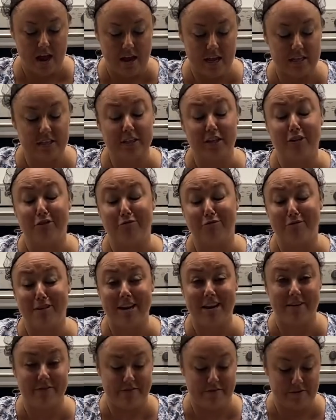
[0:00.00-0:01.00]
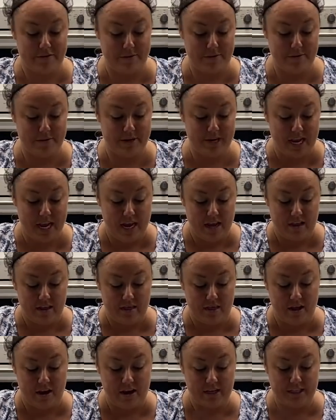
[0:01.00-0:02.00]
It's a great food,
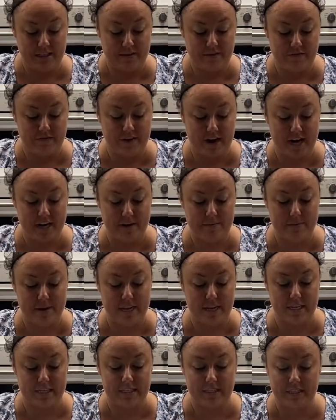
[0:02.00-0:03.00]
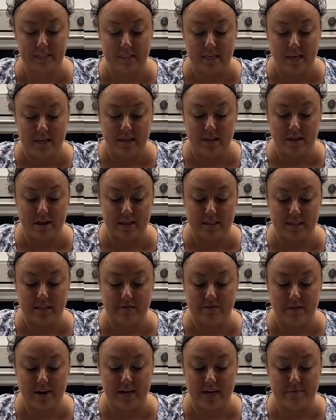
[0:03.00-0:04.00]
lots of vitamins, lots
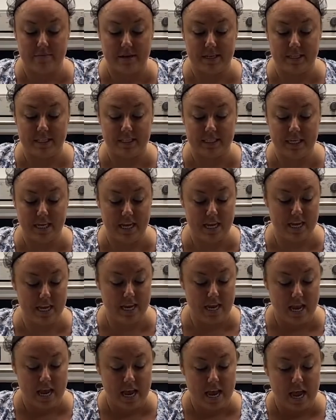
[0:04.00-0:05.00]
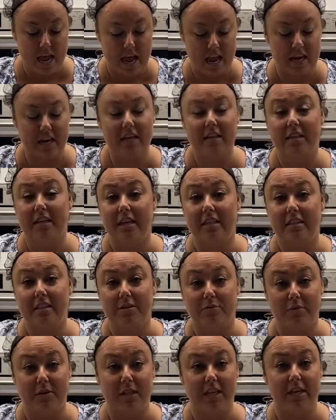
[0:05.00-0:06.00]
of vitamin C, and it gets
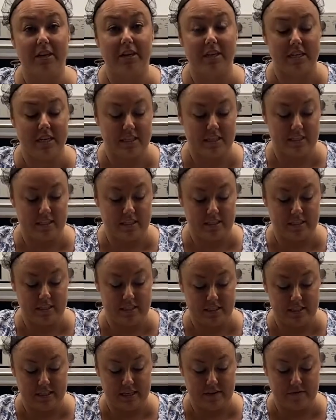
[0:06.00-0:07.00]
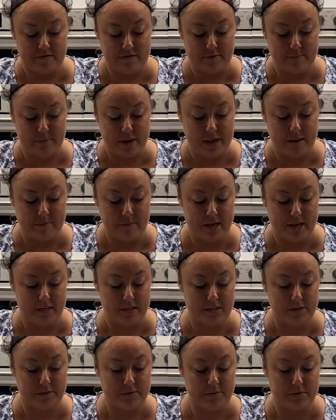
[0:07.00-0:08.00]
a really good consistency for baby
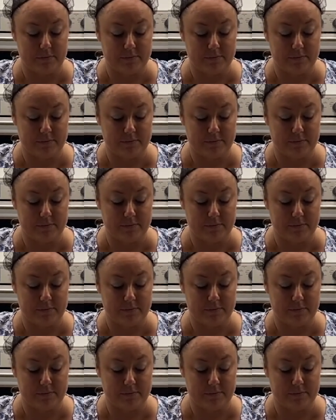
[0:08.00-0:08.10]
too.